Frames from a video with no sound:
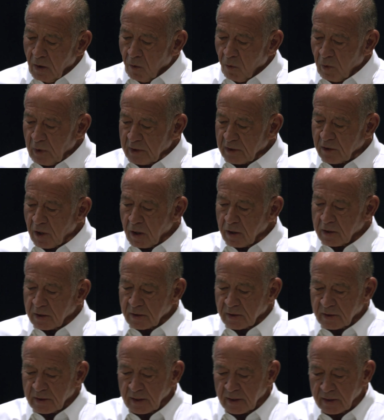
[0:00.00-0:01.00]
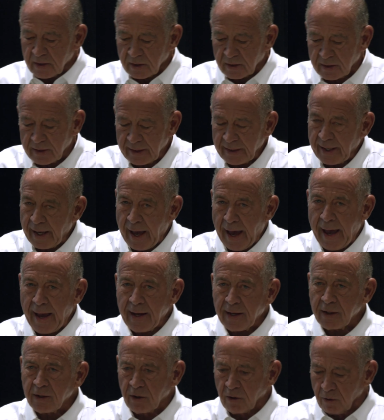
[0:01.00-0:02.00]
We start to see that the
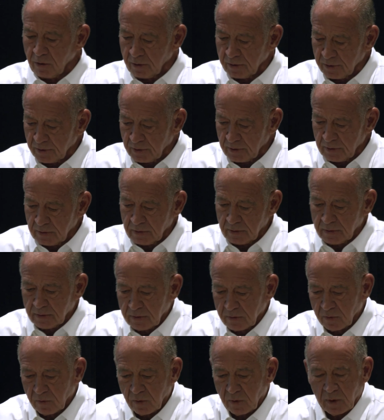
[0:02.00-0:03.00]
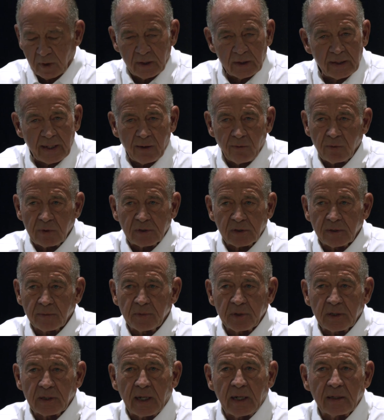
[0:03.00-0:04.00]
angles Well, isn't that what some
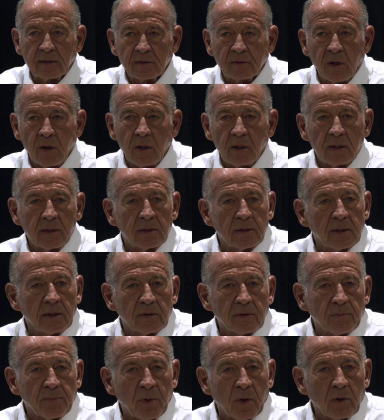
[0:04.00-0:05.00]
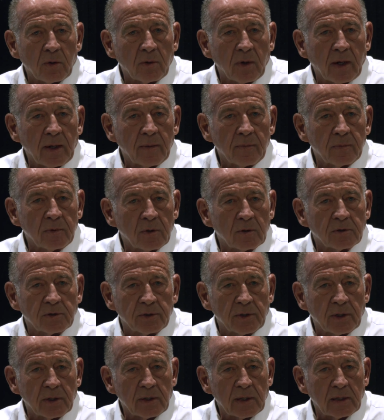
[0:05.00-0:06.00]
of the guys call it in the program? Don't
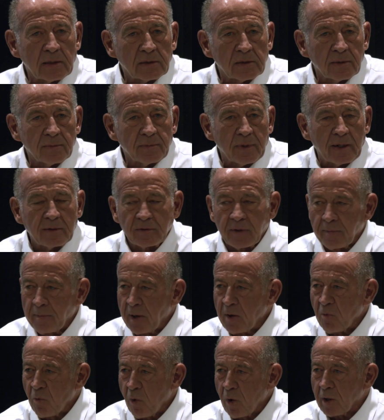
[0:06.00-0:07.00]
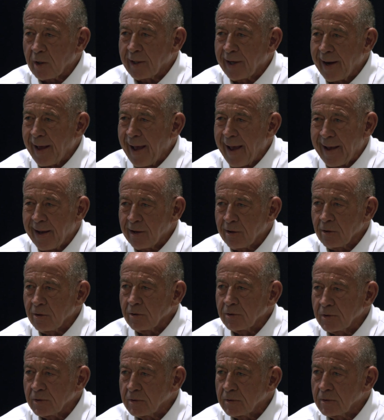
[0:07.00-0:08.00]
you hear that sometimes? I've been working
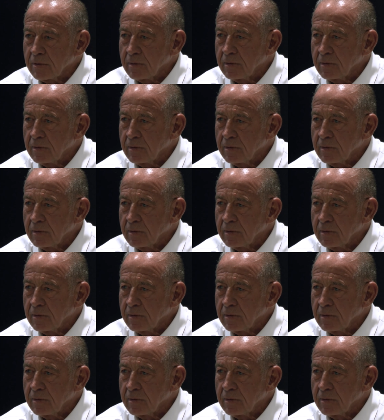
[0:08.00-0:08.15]
angles.